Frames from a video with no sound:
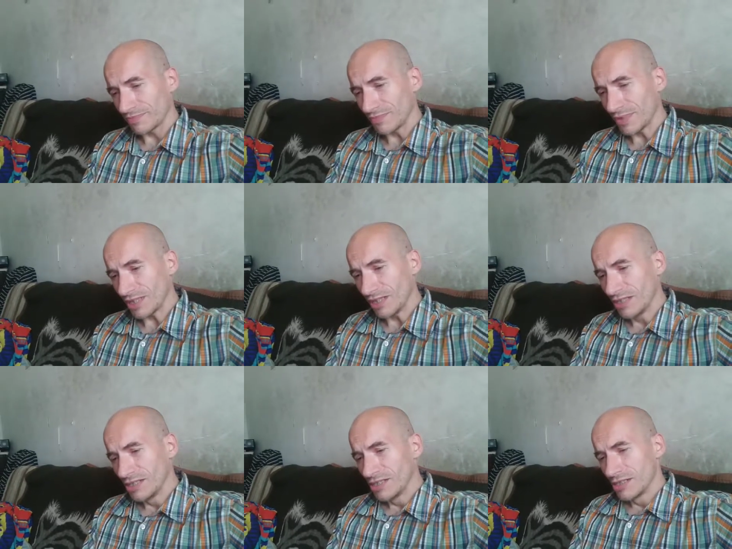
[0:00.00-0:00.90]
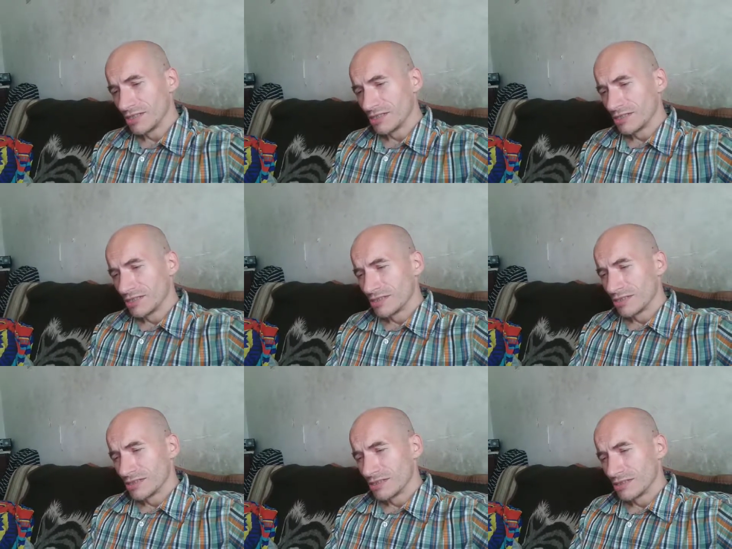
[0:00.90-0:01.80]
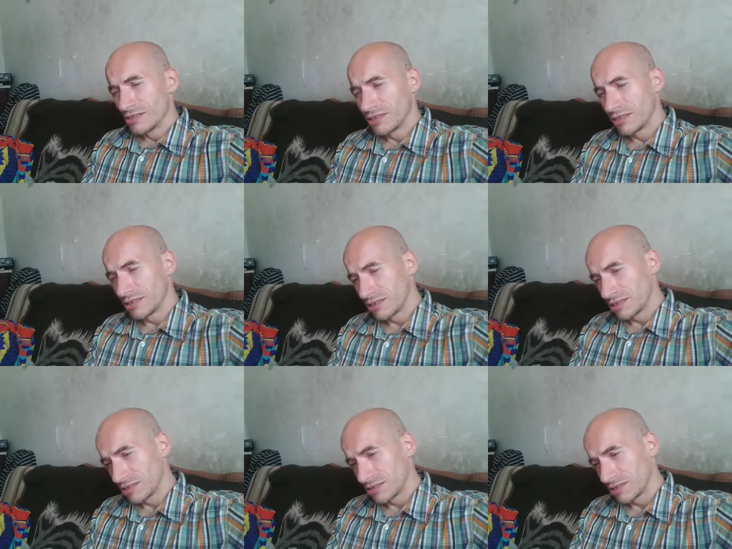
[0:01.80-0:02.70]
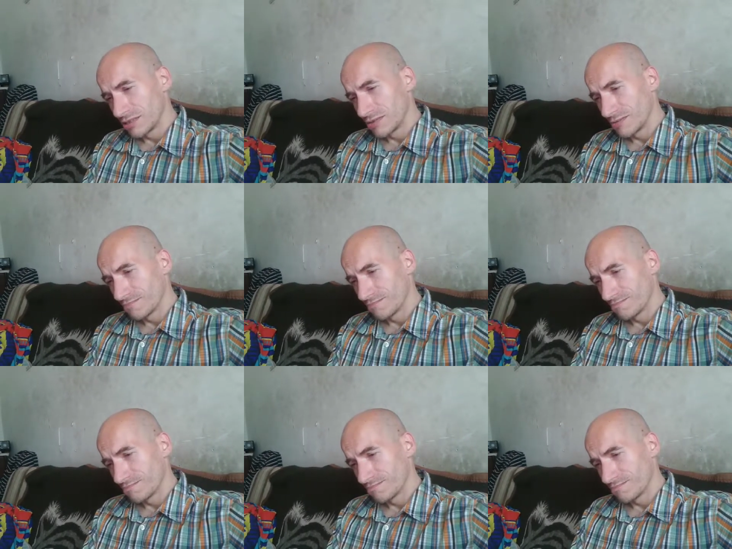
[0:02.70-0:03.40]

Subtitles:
Nobody speaks.